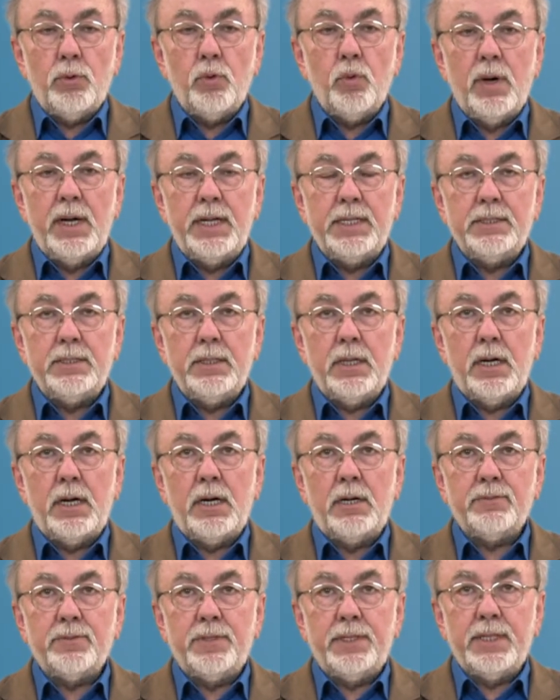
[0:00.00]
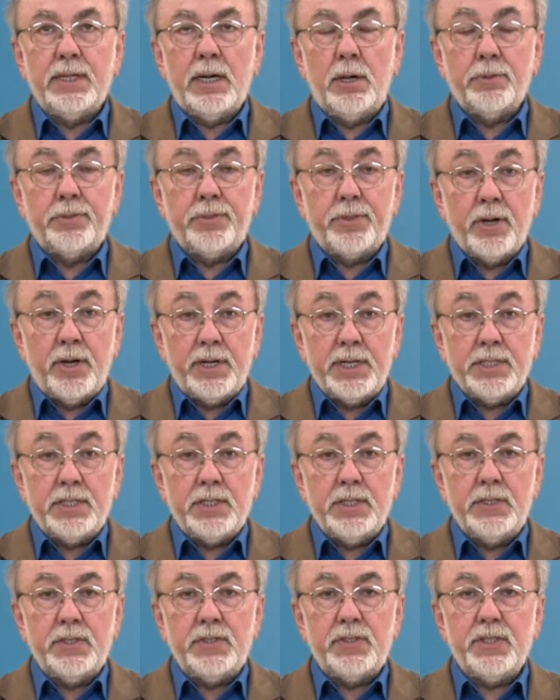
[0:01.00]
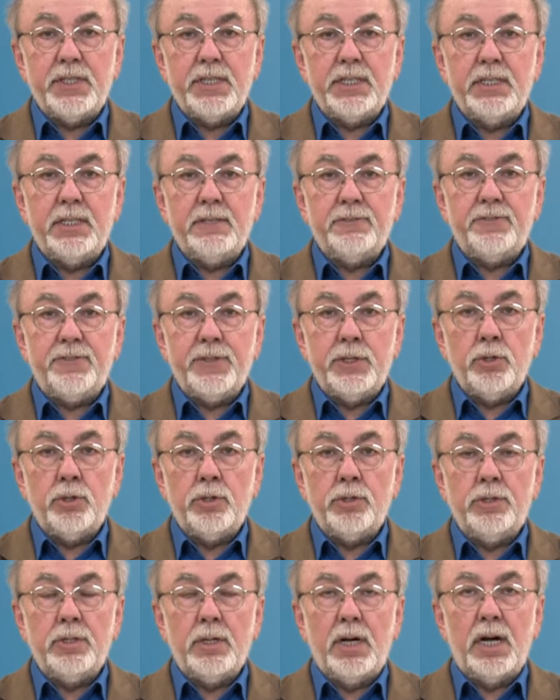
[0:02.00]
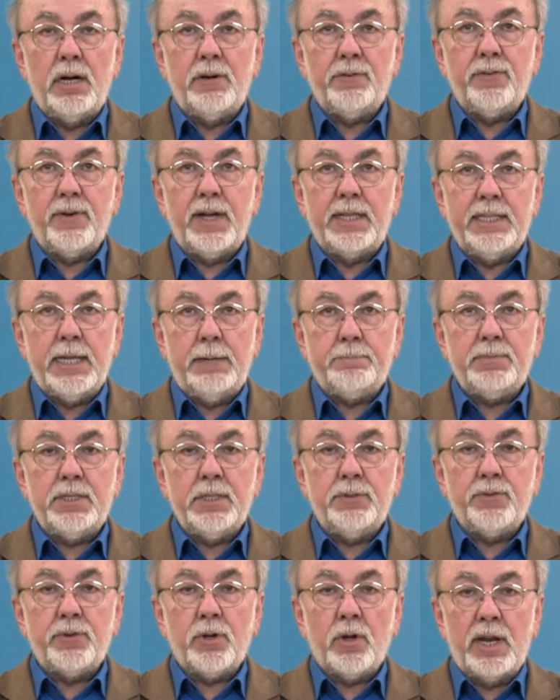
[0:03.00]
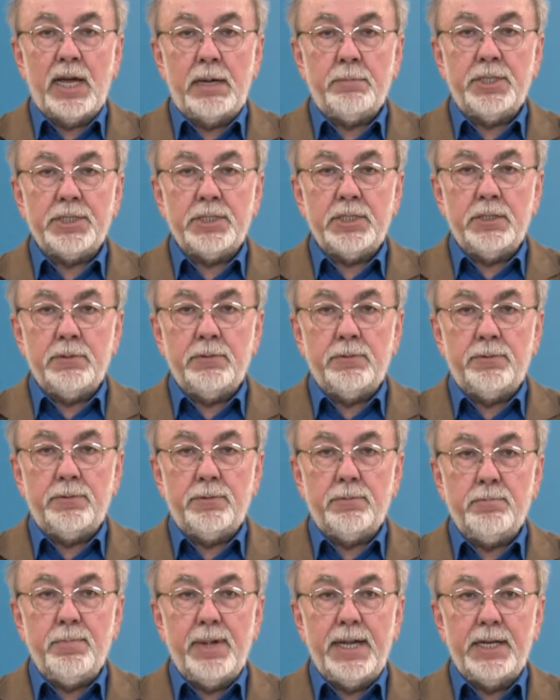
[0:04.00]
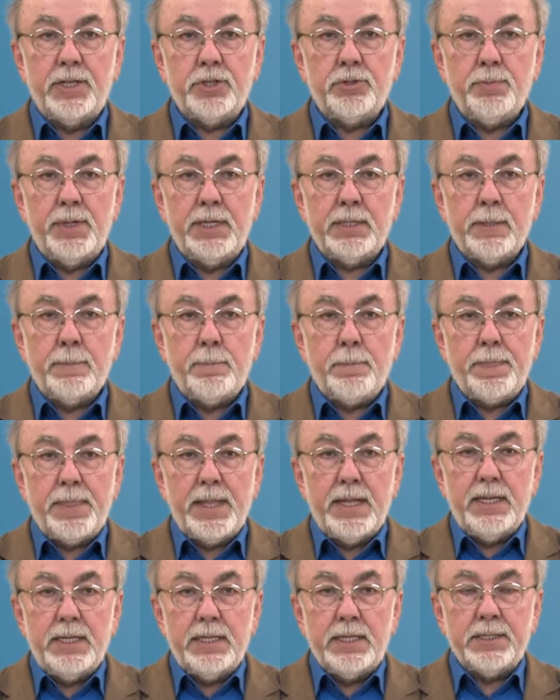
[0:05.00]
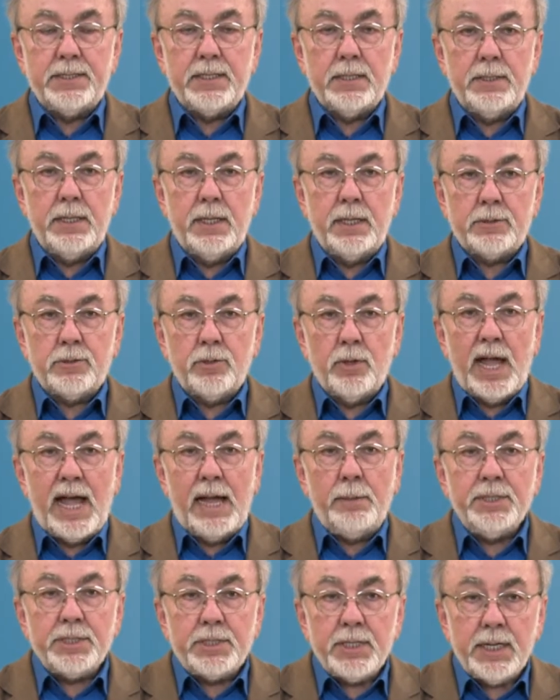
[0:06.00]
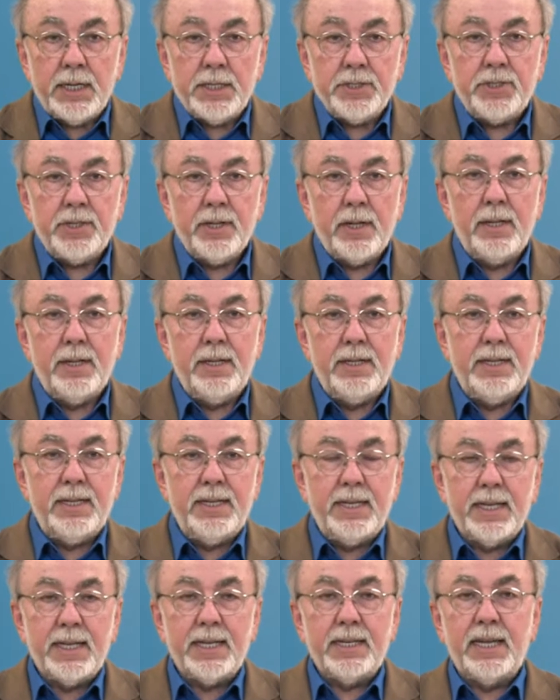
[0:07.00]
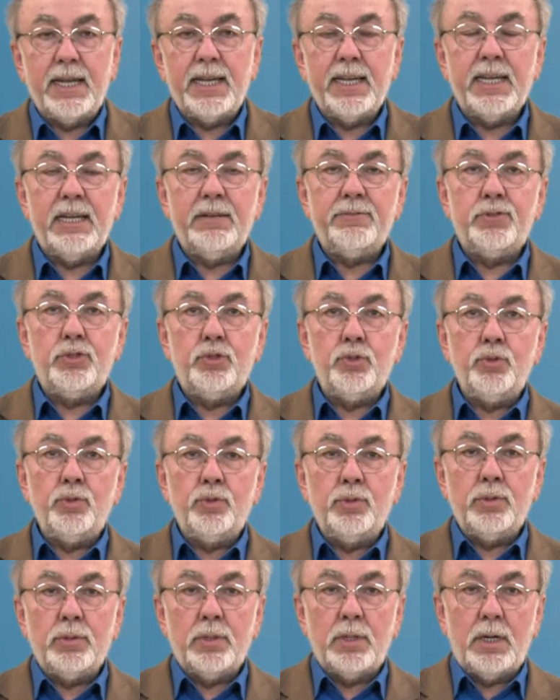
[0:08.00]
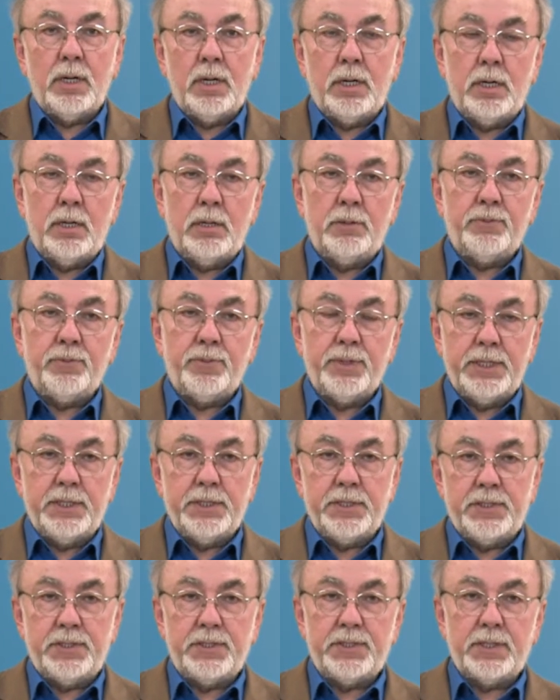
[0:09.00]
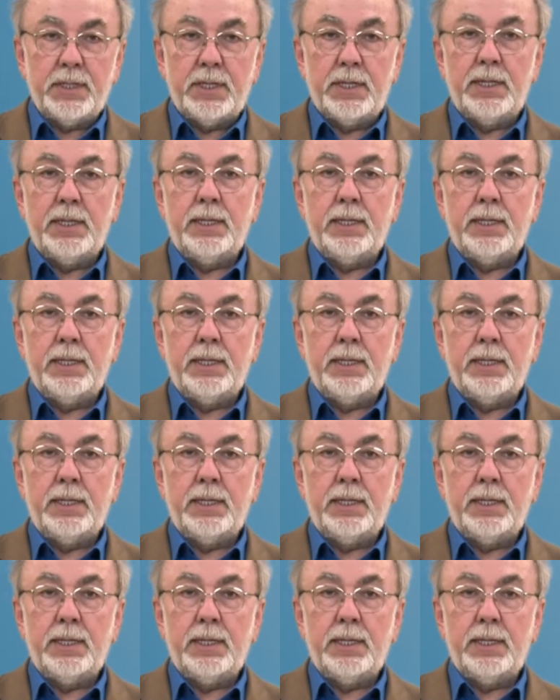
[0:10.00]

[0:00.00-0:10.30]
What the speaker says: One of the authorities in the field of adaptive collaborative management is Dr. Armitage, and I have two of his